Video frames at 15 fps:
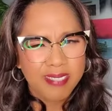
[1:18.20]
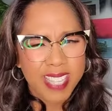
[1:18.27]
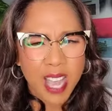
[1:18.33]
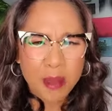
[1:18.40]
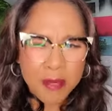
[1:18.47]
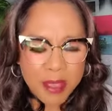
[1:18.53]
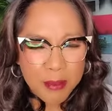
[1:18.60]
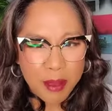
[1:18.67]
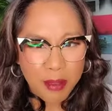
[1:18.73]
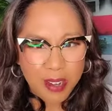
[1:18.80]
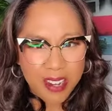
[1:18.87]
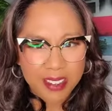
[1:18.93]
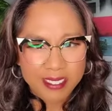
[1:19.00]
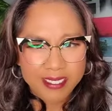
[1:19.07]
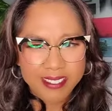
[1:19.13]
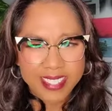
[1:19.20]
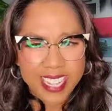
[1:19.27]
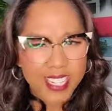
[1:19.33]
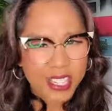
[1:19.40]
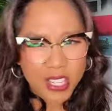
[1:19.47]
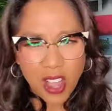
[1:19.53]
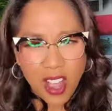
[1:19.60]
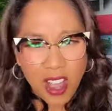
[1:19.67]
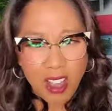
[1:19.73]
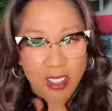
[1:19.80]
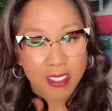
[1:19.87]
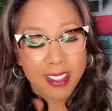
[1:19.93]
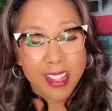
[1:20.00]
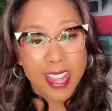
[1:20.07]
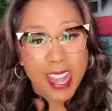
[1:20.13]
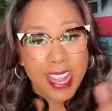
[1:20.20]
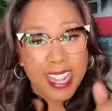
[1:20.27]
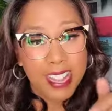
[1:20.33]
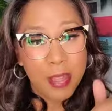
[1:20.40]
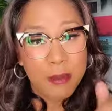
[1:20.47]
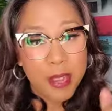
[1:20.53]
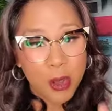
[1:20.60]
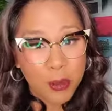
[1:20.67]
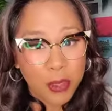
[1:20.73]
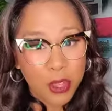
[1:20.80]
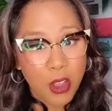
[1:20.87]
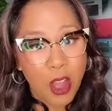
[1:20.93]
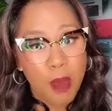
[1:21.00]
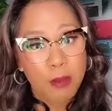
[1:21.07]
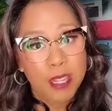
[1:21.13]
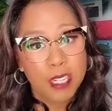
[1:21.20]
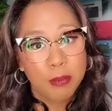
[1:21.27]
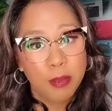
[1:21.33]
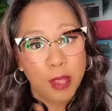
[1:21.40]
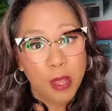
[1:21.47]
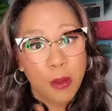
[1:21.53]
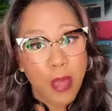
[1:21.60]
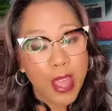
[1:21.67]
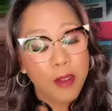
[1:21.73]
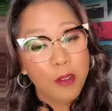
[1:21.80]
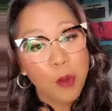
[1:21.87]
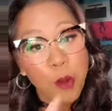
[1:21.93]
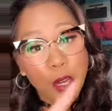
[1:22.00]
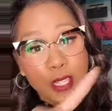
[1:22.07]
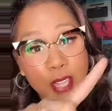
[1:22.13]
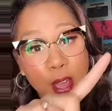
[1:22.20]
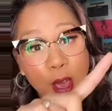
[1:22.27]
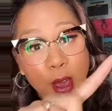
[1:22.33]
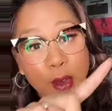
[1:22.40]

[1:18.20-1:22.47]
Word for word: tell me about it. Let's talk. Let me know in the comments below. And of course,